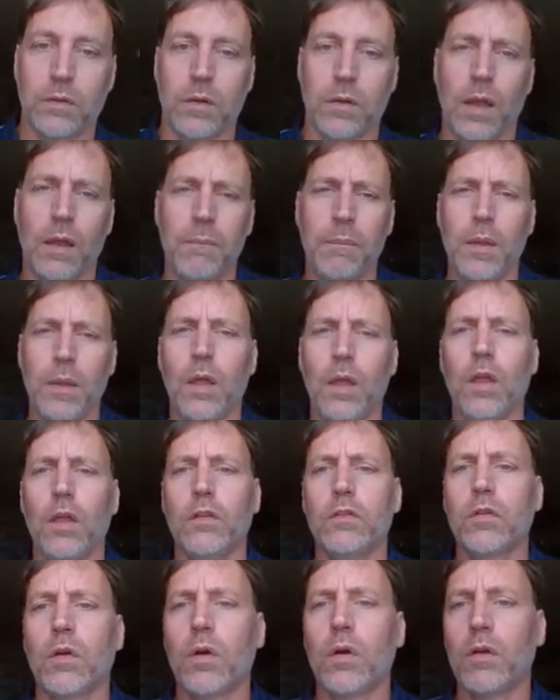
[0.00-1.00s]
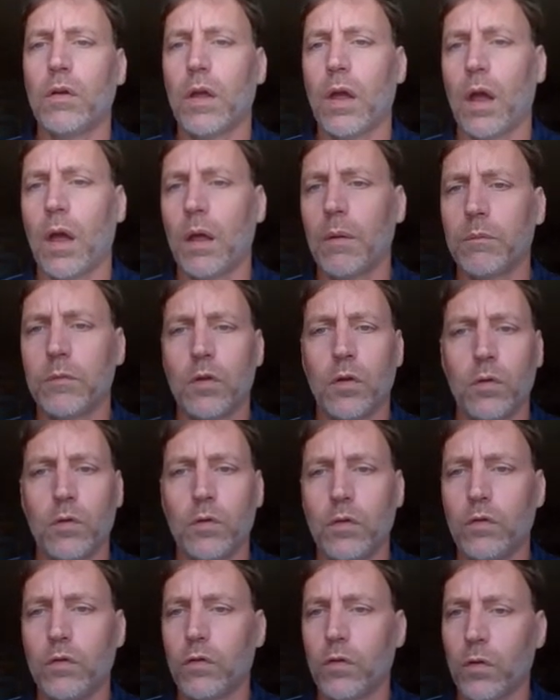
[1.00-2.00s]
Okay, so I know
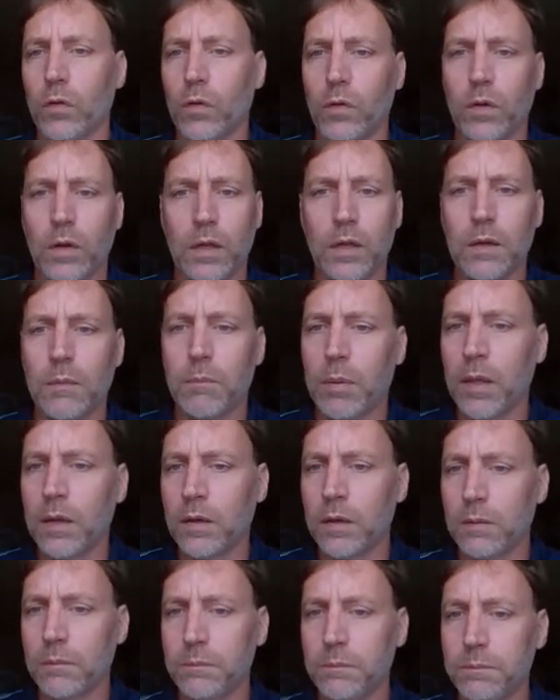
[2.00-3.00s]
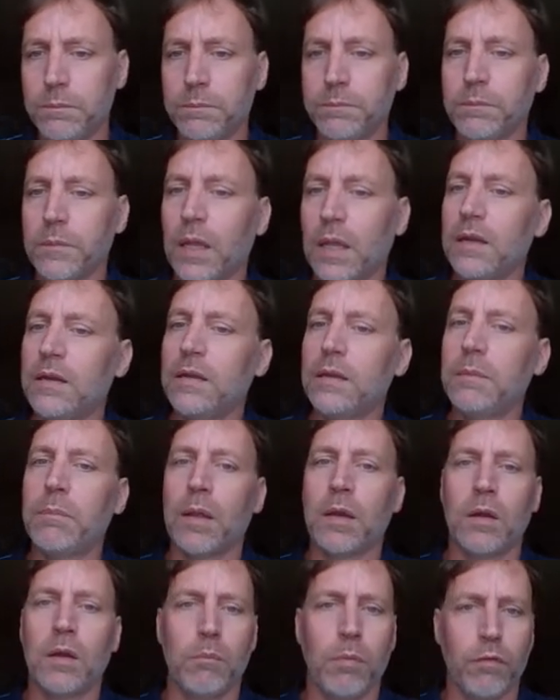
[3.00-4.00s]
you've learned independent and
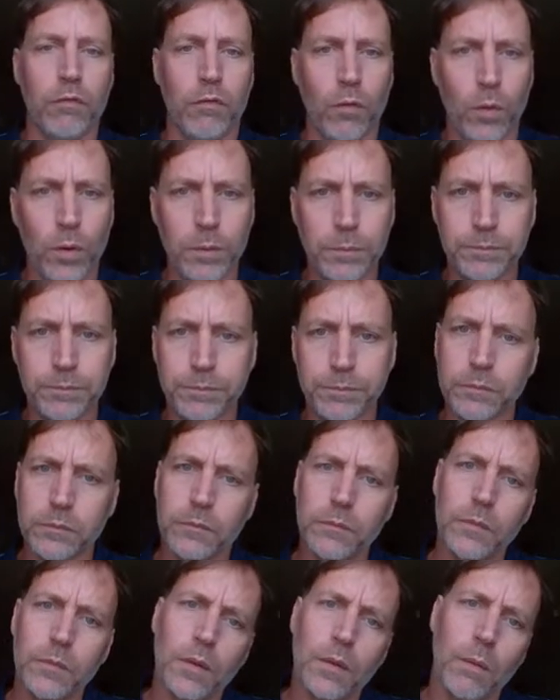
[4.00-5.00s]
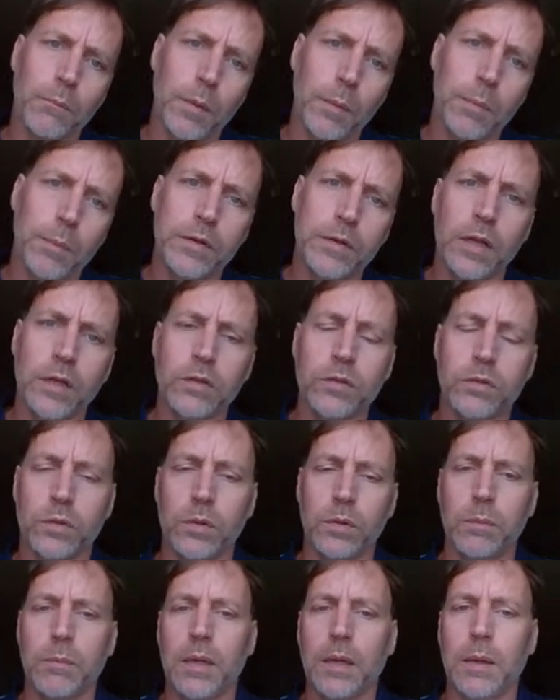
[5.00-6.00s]
dependent before.
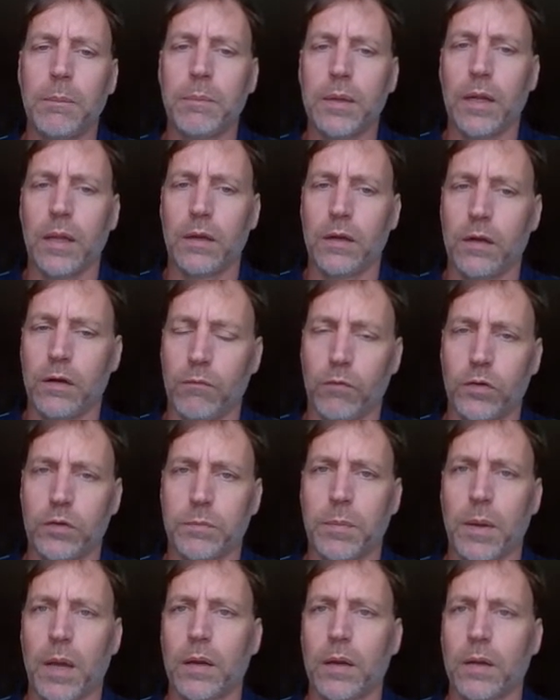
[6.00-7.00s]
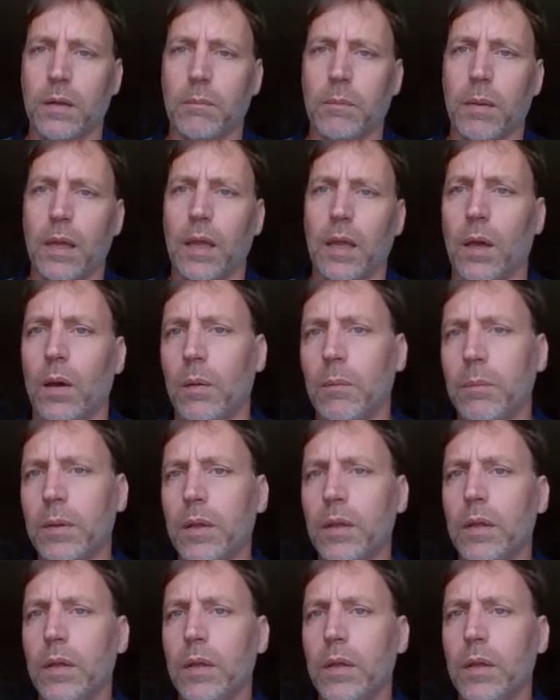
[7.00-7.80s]
Actually, manipulating and responding may help.